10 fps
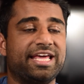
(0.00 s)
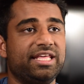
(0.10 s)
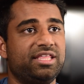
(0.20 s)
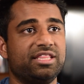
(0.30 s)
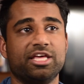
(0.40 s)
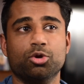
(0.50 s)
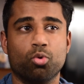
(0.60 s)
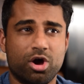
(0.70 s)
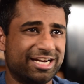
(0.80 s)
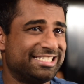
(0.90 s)
anything that you
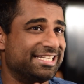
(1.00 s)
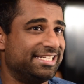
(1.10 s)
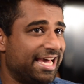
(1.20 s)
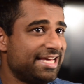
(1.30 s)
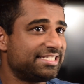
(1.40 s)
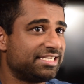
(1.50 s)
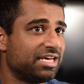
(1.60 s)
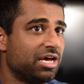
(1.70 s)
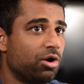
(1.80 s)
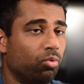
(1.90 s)
want us to test.
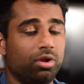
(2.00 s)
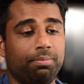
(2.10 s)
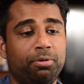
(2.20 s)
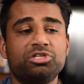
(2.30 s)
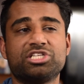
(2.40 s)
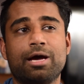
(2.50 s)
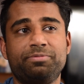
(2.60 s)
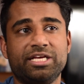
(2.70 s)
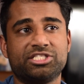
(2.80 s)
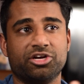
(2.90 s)
We'll post
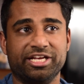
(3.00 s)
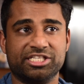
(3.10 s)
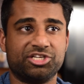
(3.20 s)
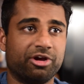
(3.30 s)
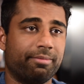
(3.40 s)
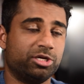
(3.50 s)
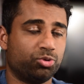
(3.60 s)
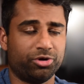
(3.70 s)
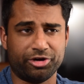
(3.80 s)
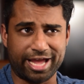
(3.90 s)
updates on Instagram and
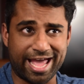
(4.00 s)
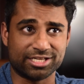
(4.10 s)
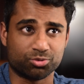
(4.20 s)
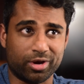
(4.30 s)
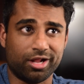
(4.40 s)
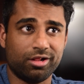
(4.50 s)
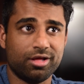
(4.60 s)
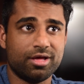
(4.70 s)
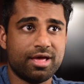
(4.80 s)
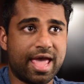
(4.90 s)
Twitter as well.
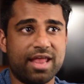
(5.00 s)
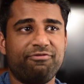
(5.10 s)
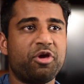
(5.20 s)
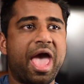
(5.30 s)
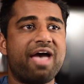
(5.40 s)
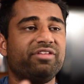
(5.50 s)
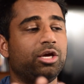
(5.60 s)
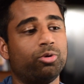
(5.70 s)
And if you have any